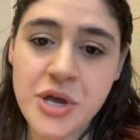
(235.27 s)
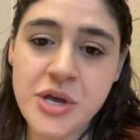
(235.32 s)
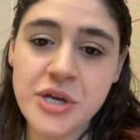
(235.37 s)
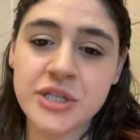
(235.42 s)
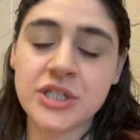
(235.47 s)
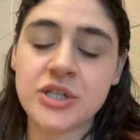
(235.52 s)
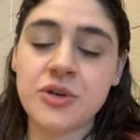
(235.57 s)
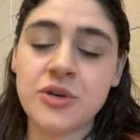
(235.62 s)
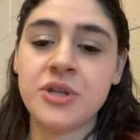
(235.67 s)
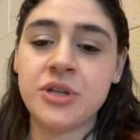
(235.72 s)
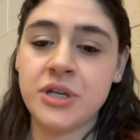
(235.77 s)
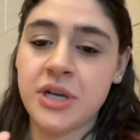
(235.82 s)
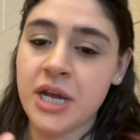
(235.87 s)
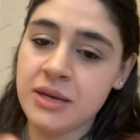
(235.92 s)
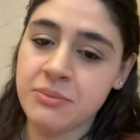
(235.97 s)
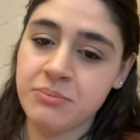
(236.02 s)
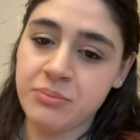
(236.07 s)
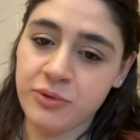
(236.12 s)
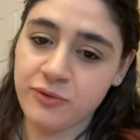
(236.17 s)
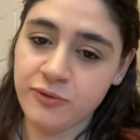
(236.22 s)
So the
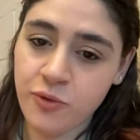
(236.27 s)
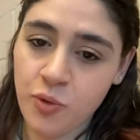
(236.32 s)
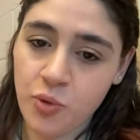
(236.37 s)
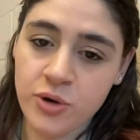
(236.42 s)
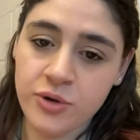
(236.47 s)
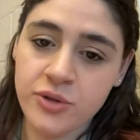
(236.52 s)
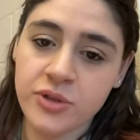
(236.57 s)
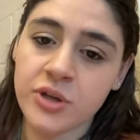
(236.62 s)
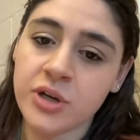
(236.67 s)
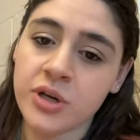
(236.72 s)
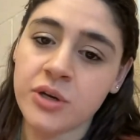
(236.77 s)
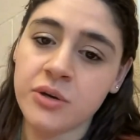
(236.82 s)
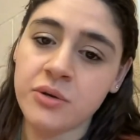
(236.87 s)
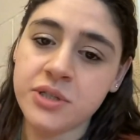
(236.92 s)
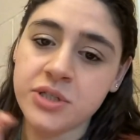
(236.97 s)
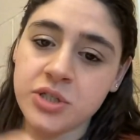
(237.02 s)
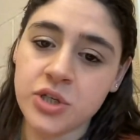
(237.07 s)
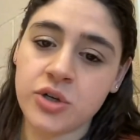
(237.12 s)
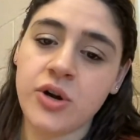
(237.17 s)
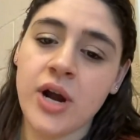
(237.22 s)
night before the
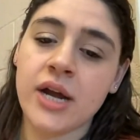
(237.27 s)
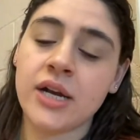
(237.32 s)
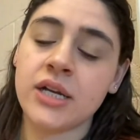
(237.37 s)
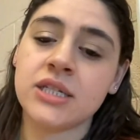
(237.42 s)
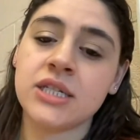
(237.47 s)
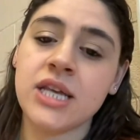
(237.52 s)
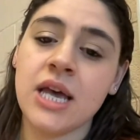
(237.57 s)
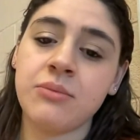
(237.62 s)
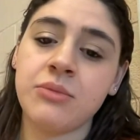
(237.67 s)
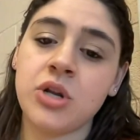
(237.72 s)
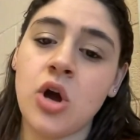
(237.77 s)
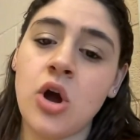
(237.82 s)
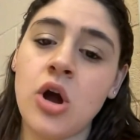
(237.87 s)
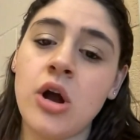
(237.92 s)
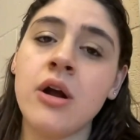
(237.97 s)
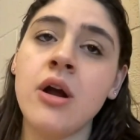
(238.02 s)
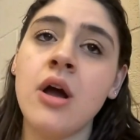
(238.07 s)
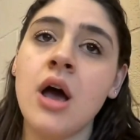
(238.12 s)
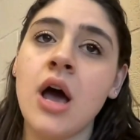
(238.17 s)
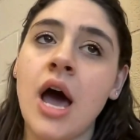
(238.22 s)
Socratic
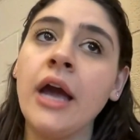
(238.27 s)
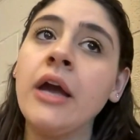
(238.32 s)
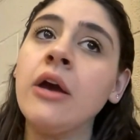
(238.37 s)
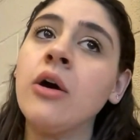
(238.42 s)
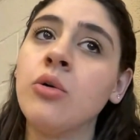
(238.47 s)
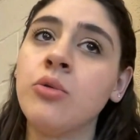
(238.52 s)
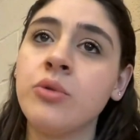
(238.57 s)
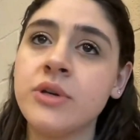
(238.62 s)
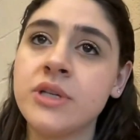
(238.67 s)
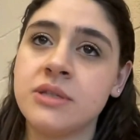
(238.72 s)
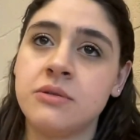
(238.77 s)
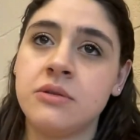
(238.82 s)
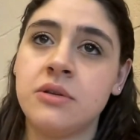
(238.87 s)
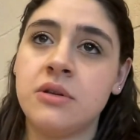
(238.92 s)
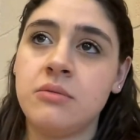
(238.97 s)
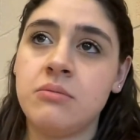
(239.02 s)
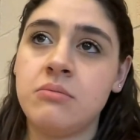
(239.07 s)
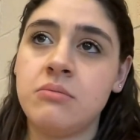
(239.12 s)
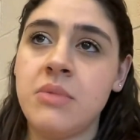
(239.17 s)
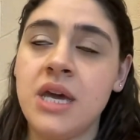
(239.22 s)
seminar, I always
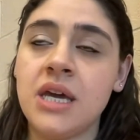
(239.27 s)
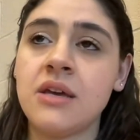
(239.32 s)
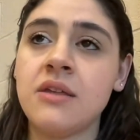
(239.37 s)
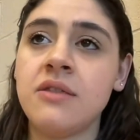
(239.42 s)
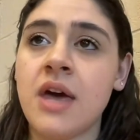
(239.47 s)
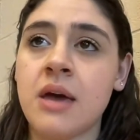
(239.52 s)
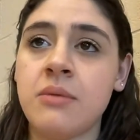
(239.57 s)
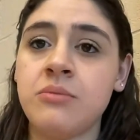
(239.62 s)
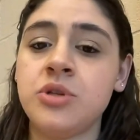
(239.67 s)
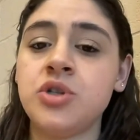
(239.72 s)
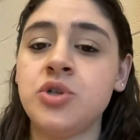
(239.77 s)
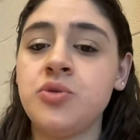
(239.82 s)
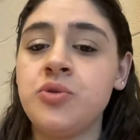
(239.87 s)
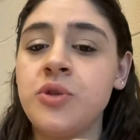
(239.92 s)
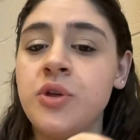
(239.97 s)
make them do the